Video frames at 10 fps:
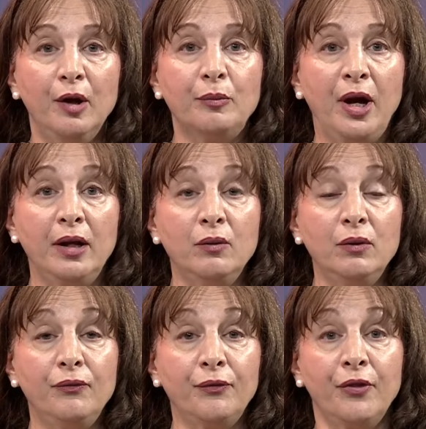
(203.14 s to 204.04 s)
But
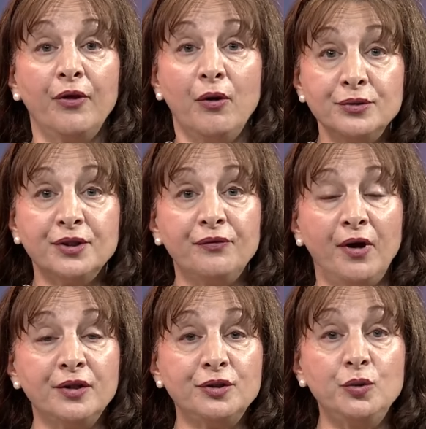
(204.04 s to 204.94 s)
for those of
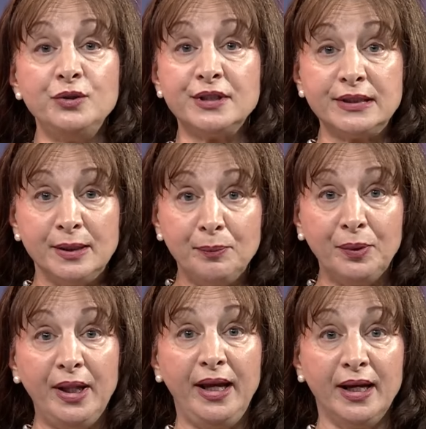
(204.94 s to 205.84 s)
us who
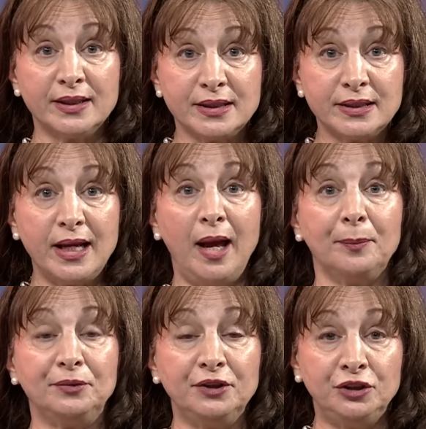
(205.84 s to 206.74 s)
simply
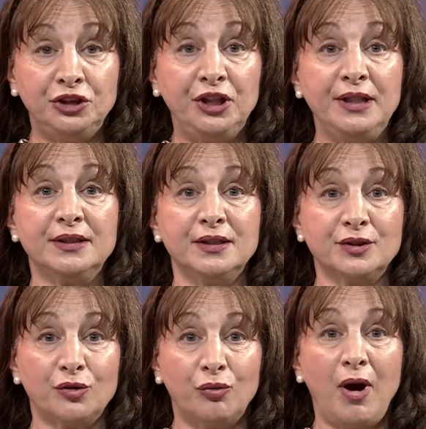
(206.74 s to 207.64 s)
accept Jesus
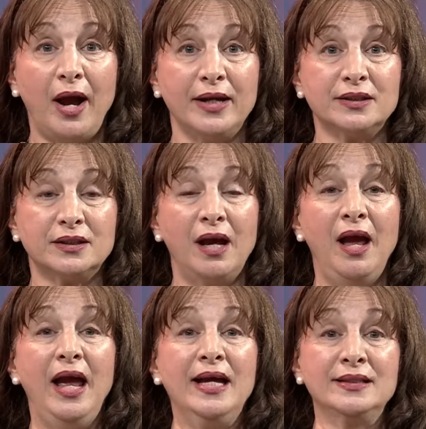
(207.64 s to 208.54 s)
Christ
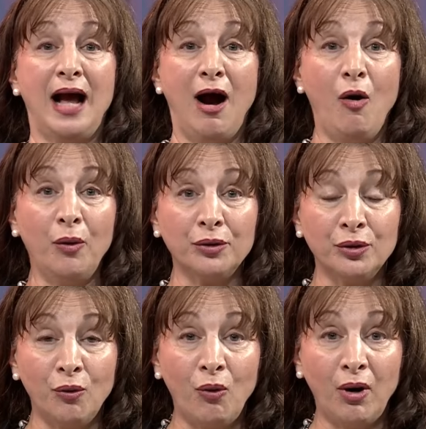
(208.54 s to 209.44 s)
as our
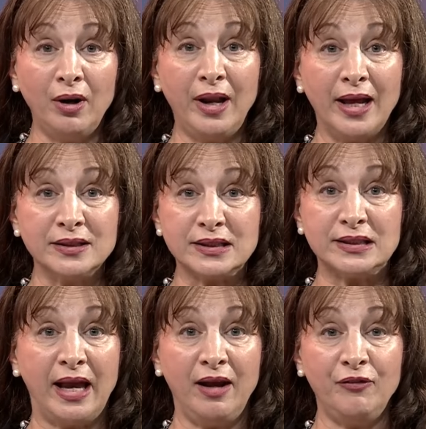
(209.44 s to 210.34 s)
Lord and
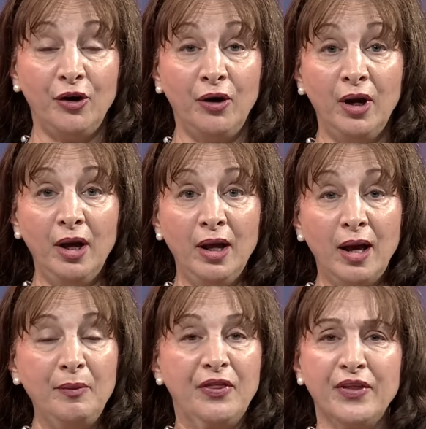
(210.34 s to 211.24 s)
Savior,
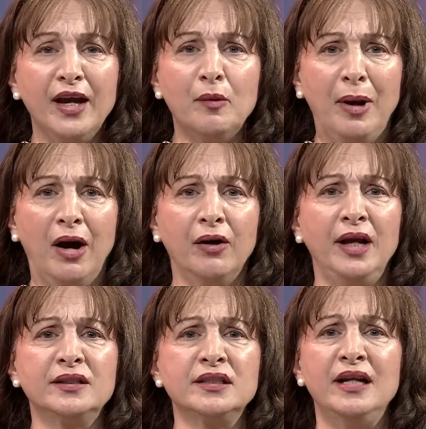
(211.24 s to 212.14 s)
I mean, think about it.
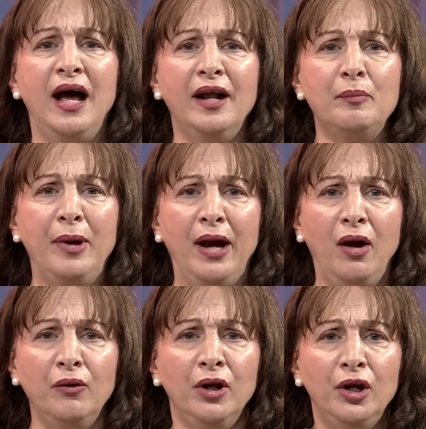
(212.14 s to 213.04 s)
It's not
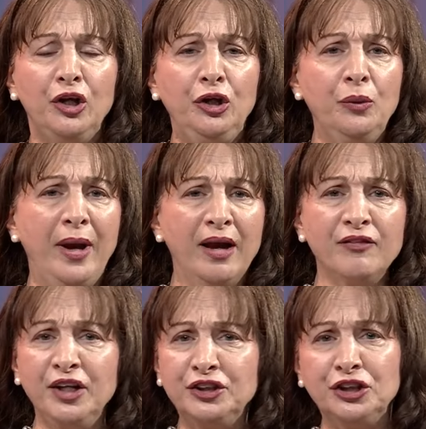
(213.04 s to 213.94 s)
about you
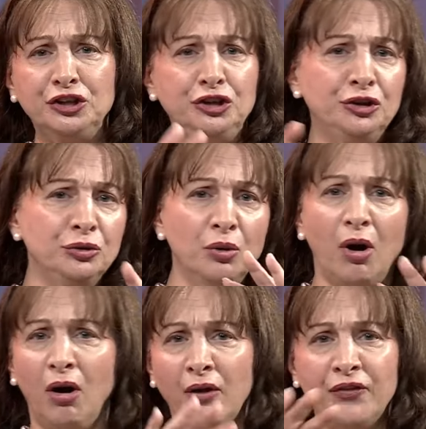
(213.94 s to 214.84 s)
having to do
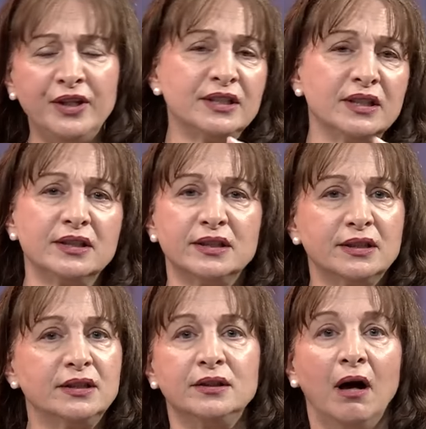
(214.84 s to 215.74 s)
all this
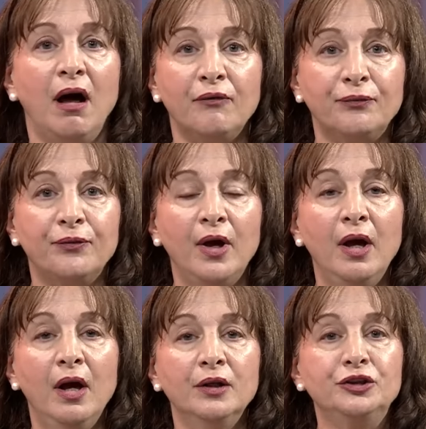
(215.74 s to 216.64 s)
stuff
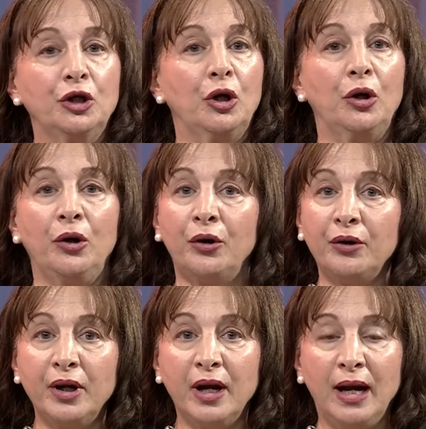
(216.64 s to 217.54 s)
to
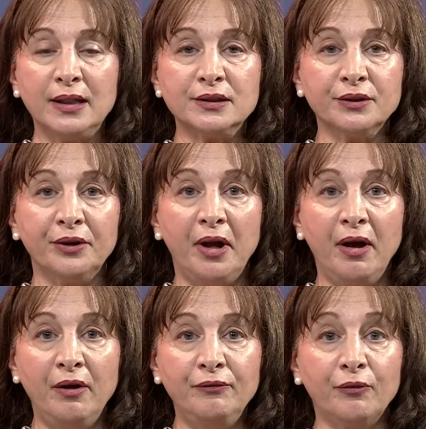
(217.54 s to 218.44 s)
earn God's
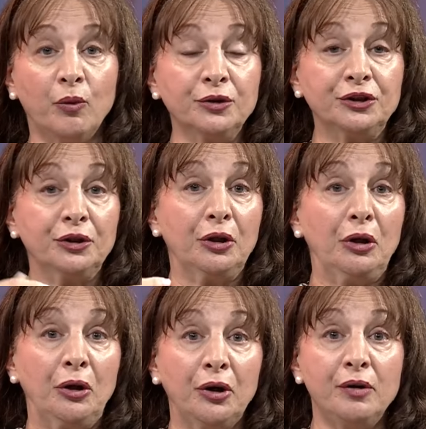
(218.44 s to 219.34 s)
love or to
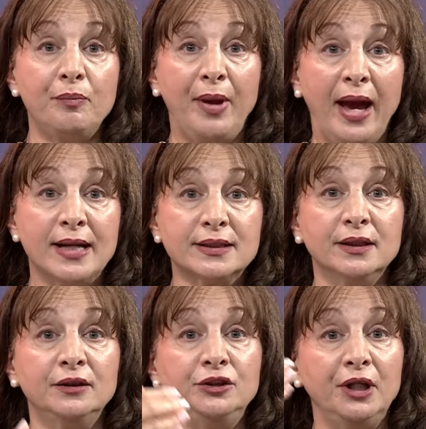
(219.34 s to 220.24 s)
earn
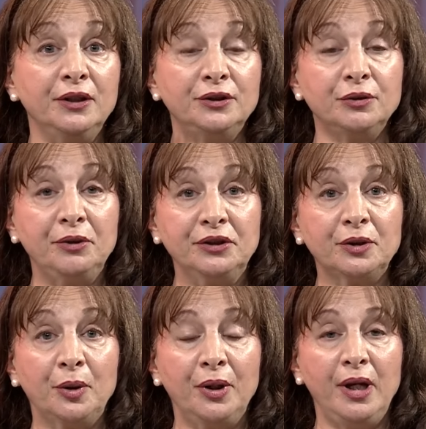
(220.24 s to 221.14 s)
passage into
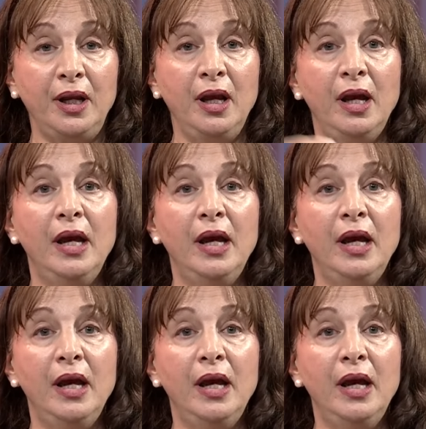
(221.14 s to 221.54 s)
eternity.